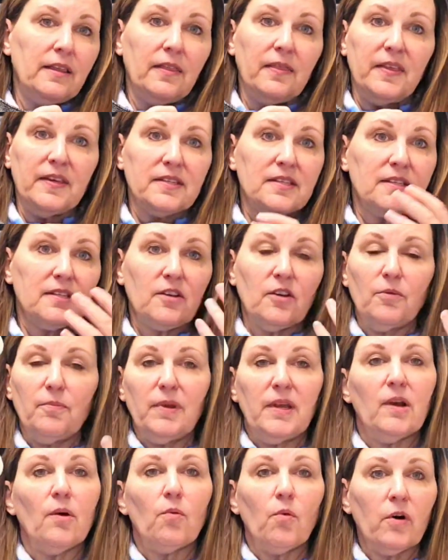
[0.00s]
this could
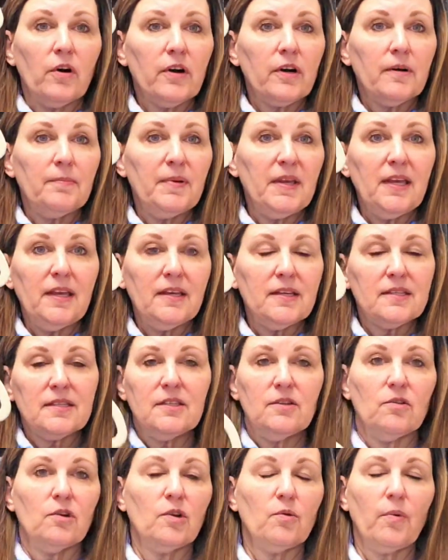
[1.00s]
be a work
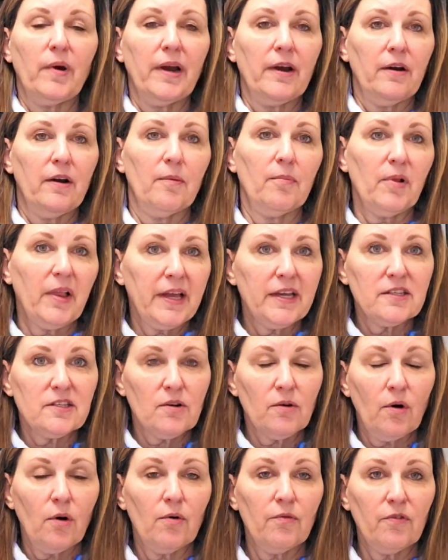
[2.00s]
piece. You could wear a
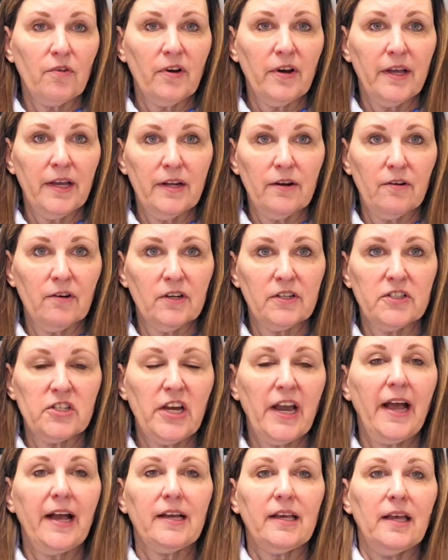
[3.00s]
blazer over it or a
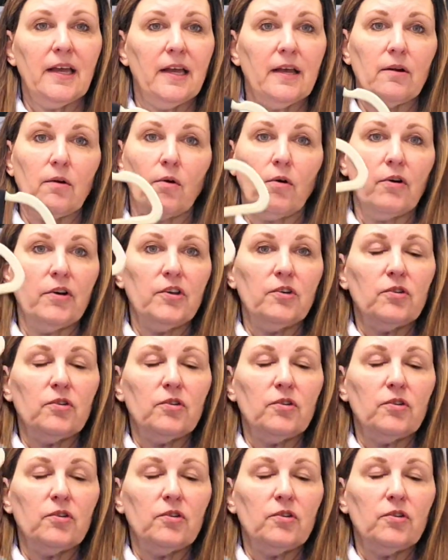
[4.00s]
jacket, or